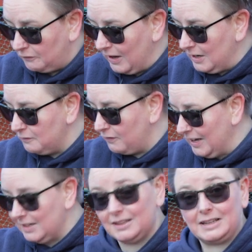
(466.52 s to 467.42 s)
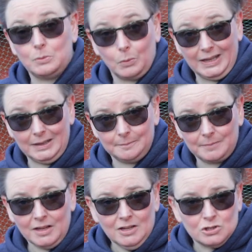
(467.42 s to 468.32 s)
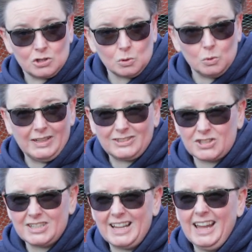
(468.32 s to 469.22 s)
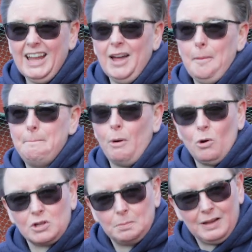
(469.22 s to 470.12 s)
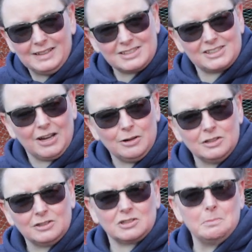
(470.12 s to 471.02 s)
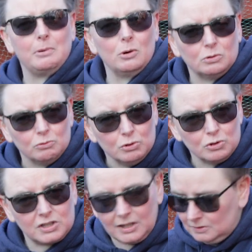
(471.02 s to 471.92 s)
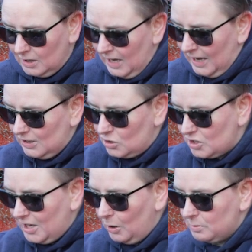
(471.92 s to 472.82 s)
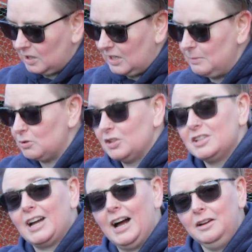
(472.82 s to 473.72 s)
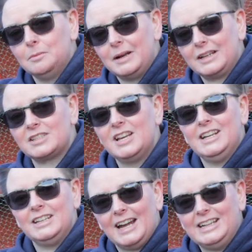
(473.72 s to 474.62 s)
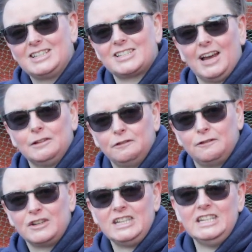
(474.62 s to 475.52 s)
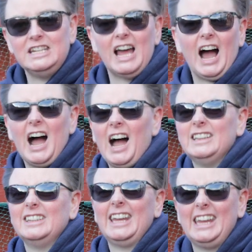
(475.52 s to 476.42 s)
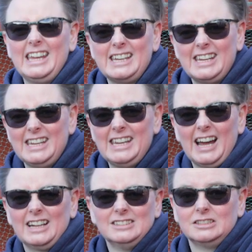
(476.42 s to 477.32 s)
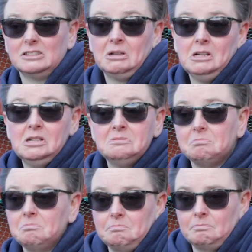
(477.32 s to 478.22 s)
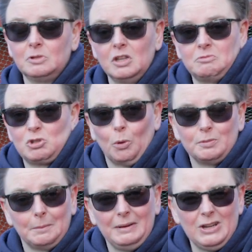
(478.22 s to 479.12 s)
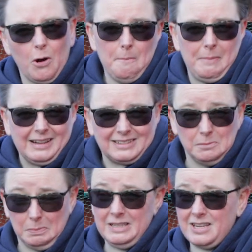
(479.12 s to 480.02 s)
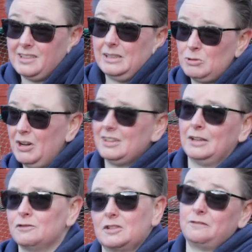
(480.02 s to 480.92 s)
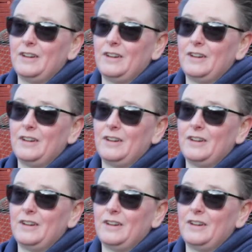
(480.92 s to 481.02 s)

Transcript: very, very lightweight, so it doesn't bog your plants down, it doesn't bog the roots down, and it just helps to keep your entire mix nice and free and airy, and it stops it being compacted, basically. I'm trying to think if there's a